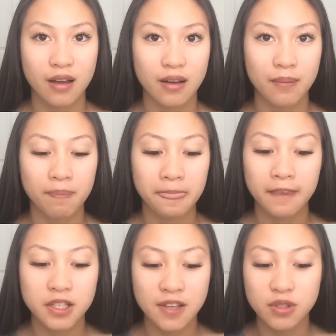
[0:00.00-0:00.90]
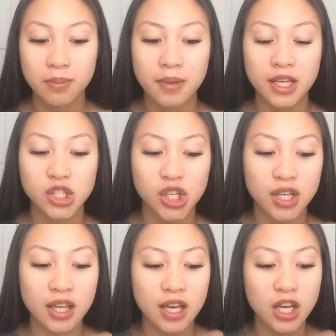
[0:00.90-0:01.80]
You just have to make
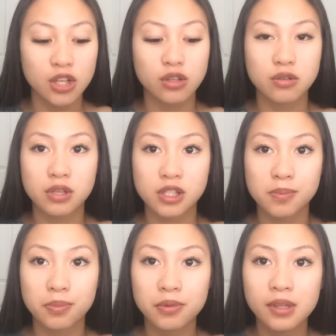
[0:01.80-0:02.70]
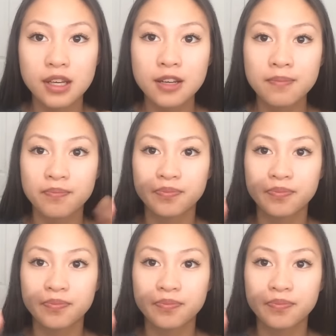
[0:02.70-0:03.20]
sure that you use a spoolie.